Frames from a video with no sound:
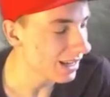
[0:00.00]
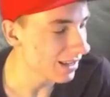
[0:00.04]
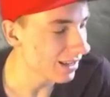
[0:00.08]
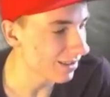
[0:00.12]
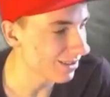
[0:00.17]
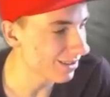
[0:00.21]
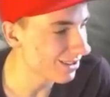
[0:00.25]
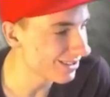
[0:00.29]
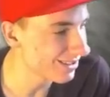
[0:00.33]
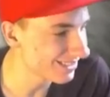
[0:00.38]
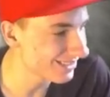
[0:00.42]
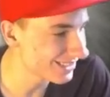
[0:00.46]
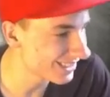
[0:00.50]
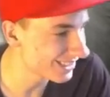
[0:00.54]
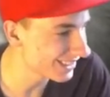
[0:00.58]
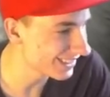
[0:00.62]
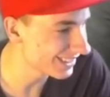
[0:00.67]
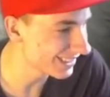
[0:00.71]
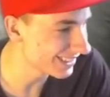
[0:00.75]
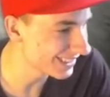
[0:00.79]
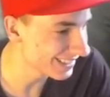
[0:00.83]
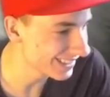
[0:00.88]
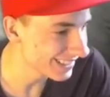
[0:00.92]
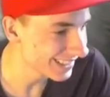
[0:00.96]

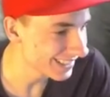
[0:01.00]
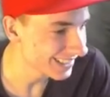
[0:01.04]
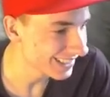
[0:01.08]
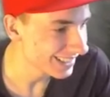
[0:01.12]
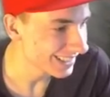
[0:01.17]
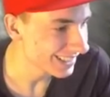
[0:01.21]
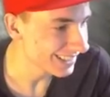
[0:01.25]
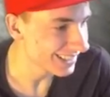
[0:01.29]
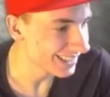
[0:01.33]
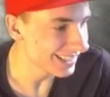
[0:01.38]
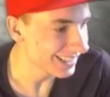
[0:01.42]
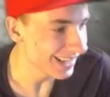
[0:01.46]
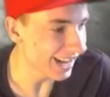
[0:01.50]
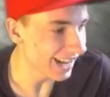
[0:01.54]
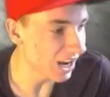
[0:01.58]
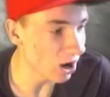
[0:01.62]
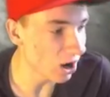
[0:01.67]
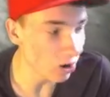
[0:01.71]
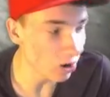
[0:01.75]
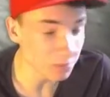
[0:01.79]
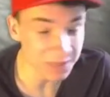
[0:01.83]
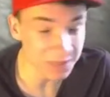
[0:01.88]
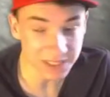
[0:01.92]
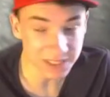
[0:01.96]
I
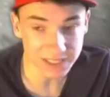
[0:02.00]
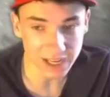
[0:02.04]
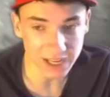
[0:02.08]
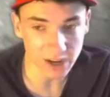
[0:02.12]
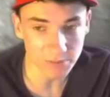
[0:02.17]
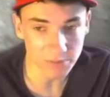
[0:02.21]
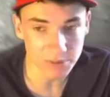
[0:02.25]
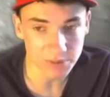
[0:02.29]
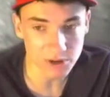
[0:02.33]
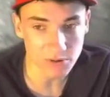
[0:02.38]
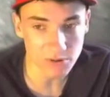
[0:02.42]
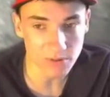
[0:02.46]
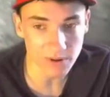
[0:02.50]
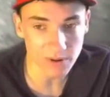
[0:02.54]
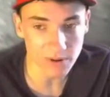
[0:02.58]
hope this helped you